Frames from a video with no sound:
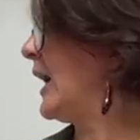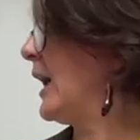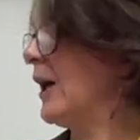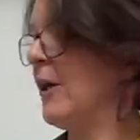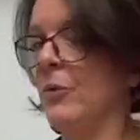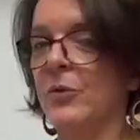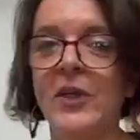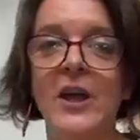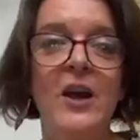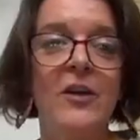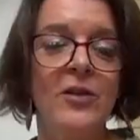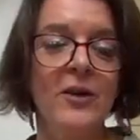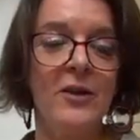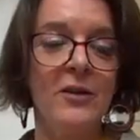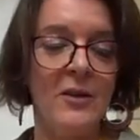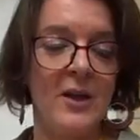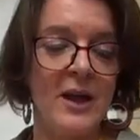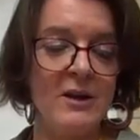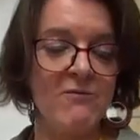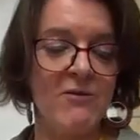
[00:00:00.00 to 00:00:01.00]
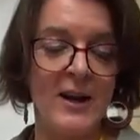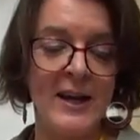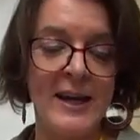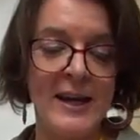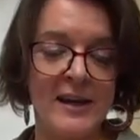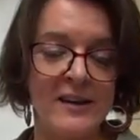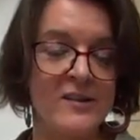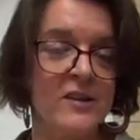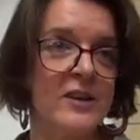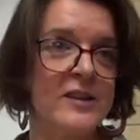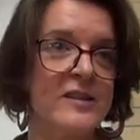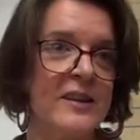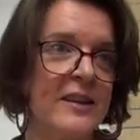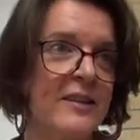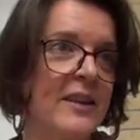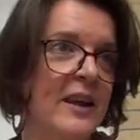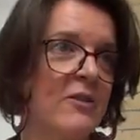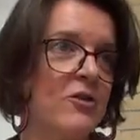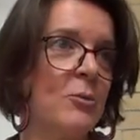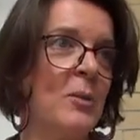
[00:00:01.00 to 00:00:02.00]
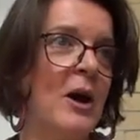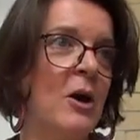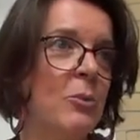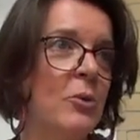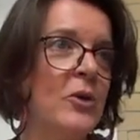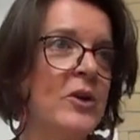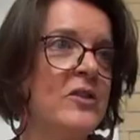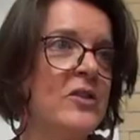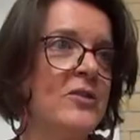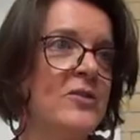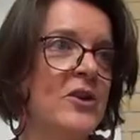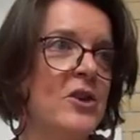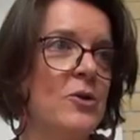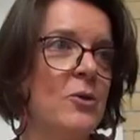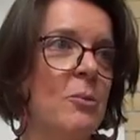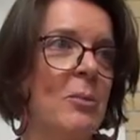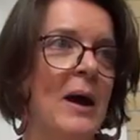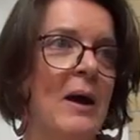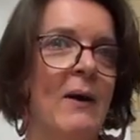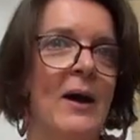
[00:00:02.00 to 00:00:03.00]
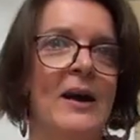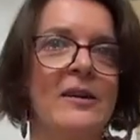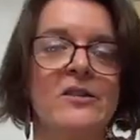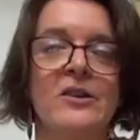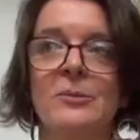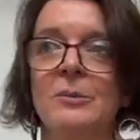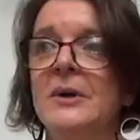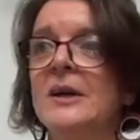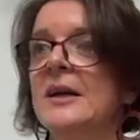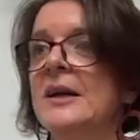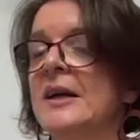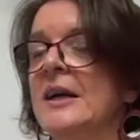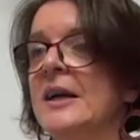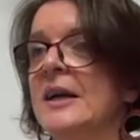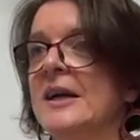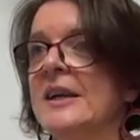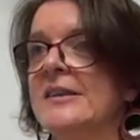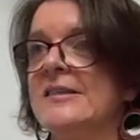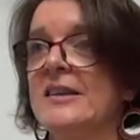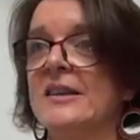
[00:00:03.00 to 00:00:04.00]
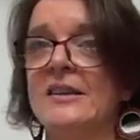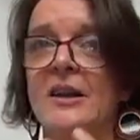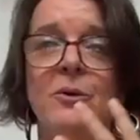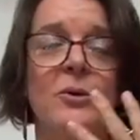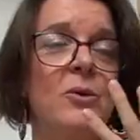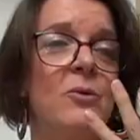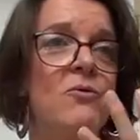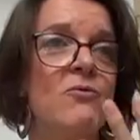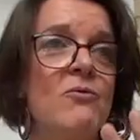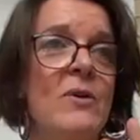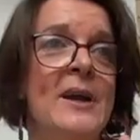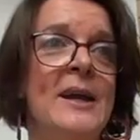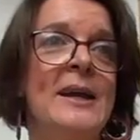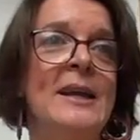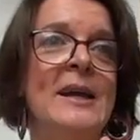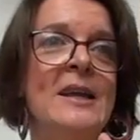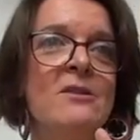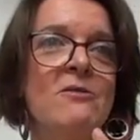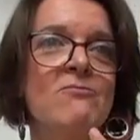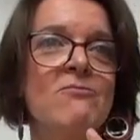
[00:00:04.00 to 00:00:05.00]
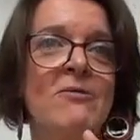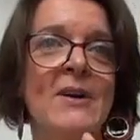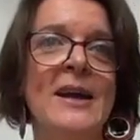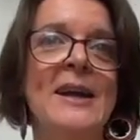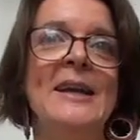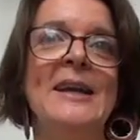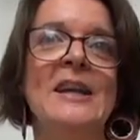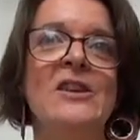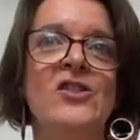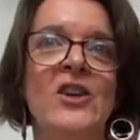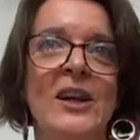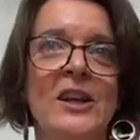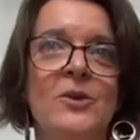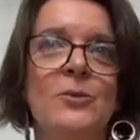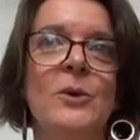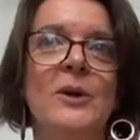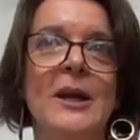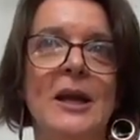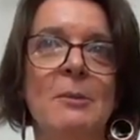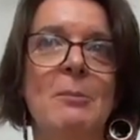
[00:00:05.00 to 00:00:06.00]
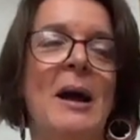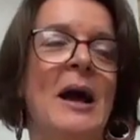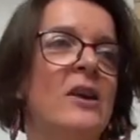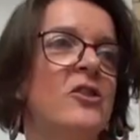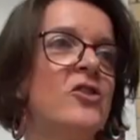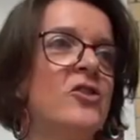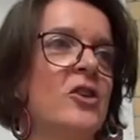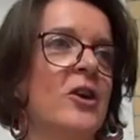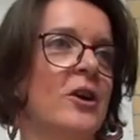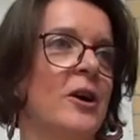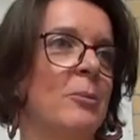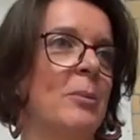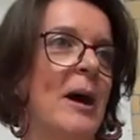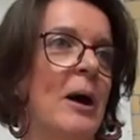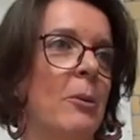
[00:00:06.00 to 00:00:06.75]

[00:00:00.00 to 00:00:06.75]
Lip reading: The other really exciting thing from our point of view about Adam is that they were really, really genuinely passionate about